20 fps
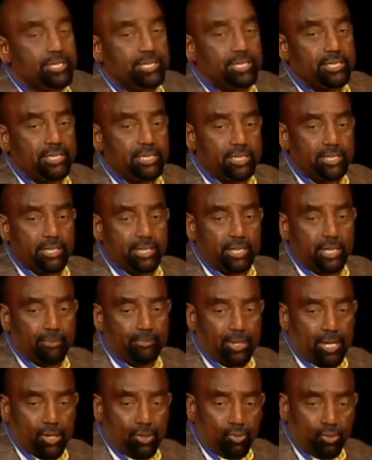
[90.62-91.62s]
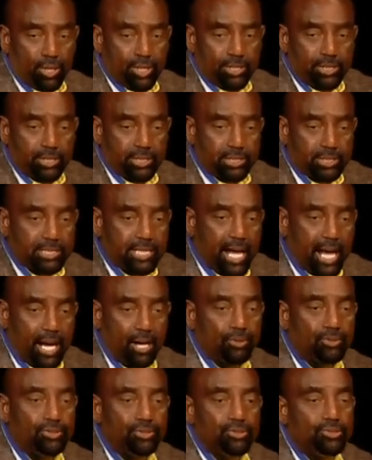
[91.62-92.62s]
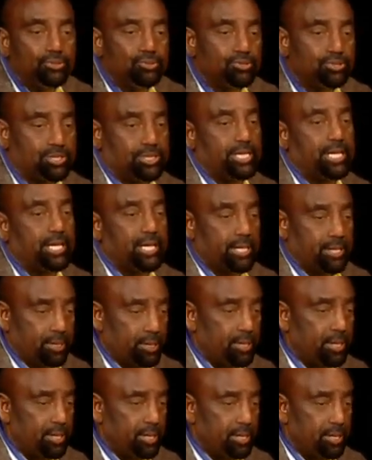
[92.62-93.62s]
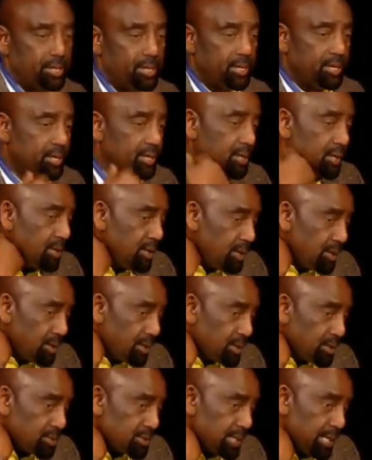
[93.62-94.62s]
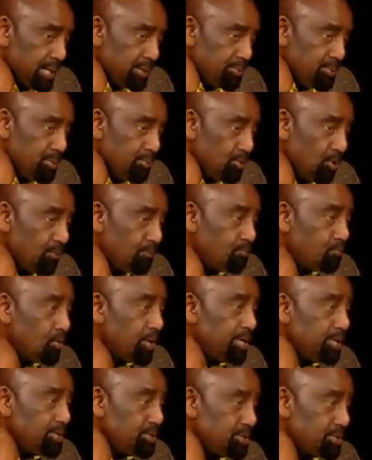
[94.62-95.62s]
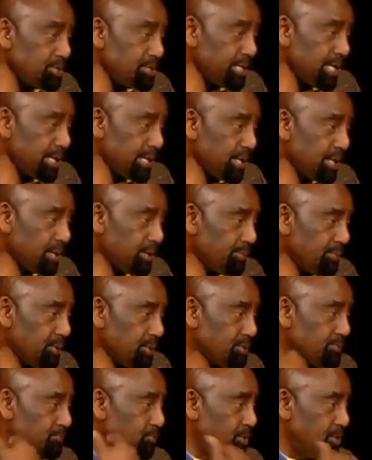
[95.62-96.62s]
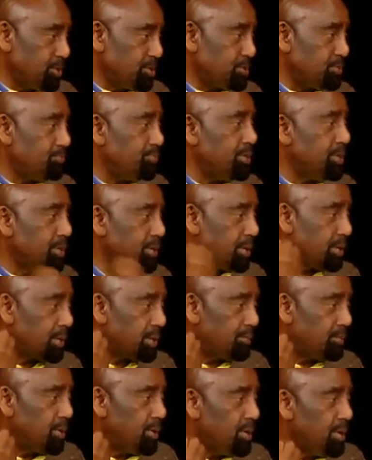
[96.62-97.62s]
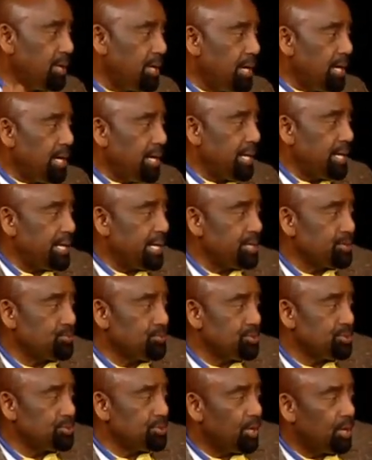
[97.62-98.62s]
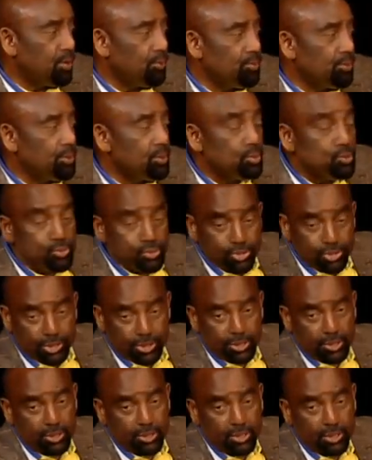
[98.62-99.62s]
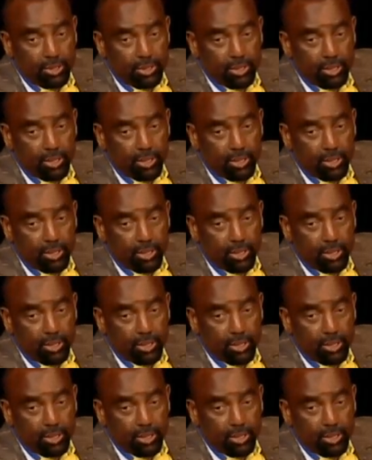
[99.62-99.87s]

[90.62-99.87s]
tell you this, and then my question is, how do you stand, all right? Because a lot of people are afraid to stand up. They're afraid to speak up. And as a result, we're losing.